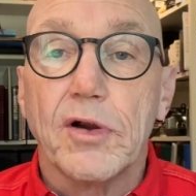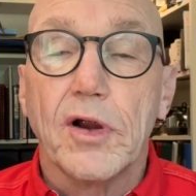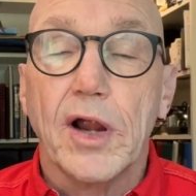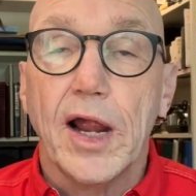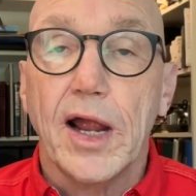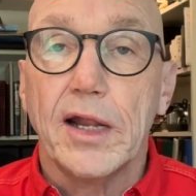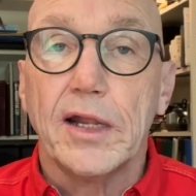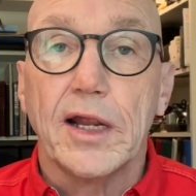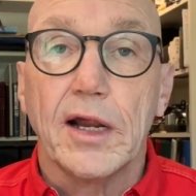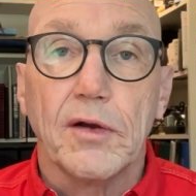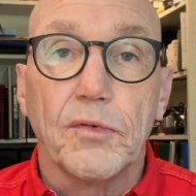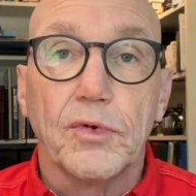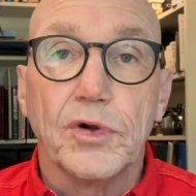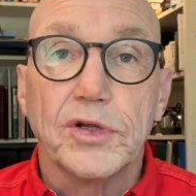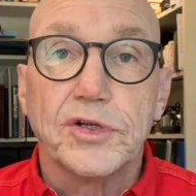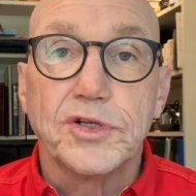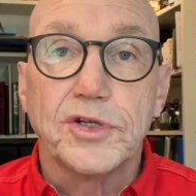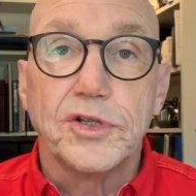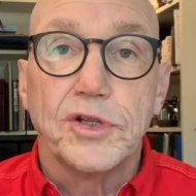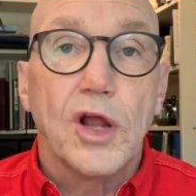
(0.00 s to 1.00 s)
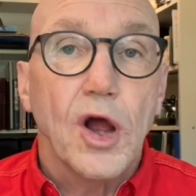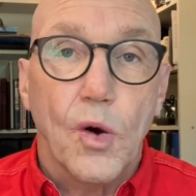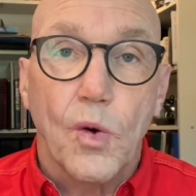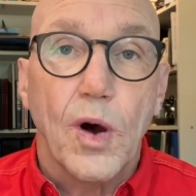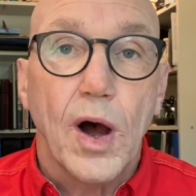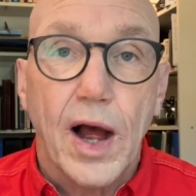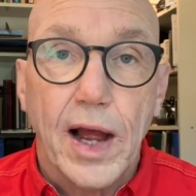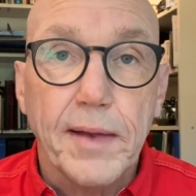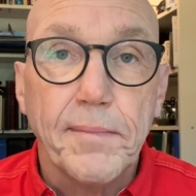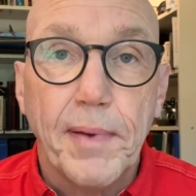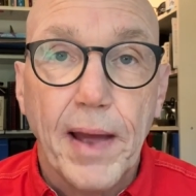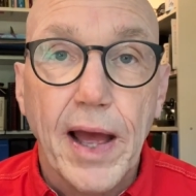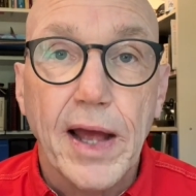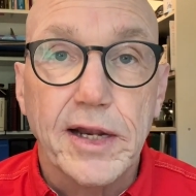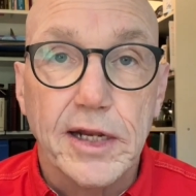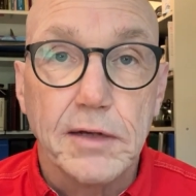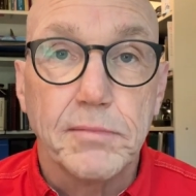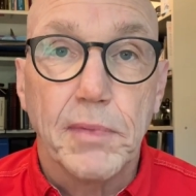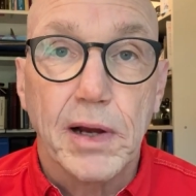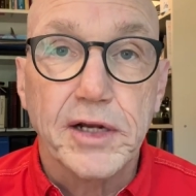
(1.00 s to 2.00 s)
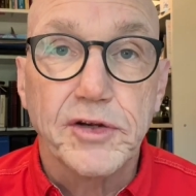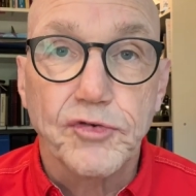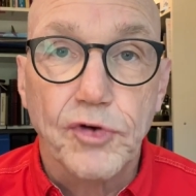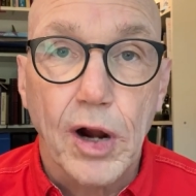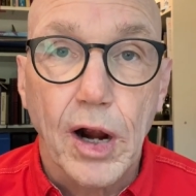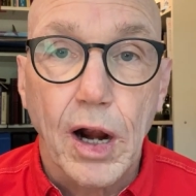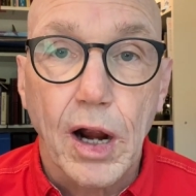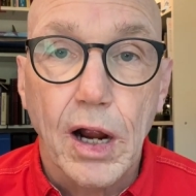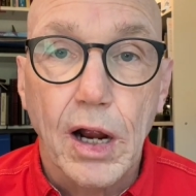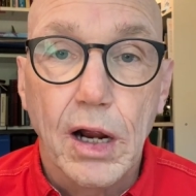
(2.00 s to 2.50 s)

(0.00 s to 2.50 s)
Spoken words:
and there was no iPad in my truck.